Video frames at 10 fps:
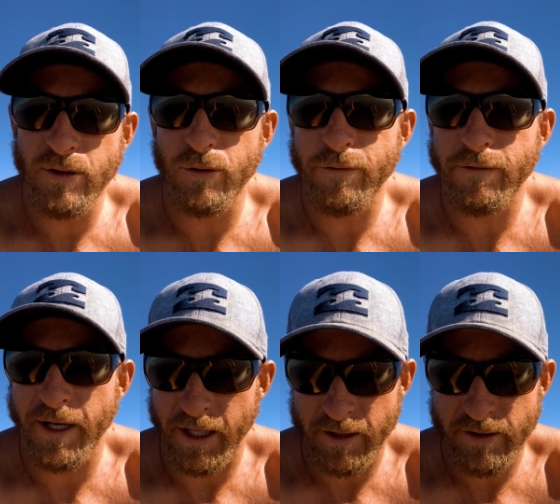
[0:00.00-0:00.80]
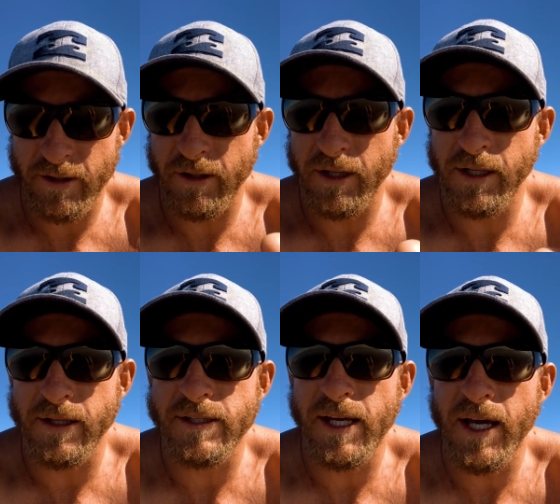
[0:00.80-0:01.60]
little flecks in
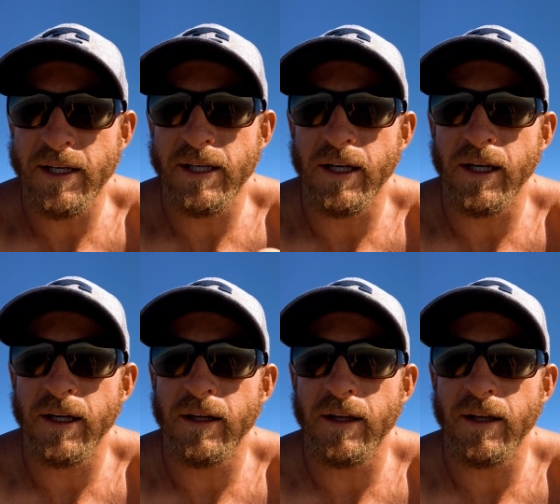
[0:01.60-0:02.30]
the sand here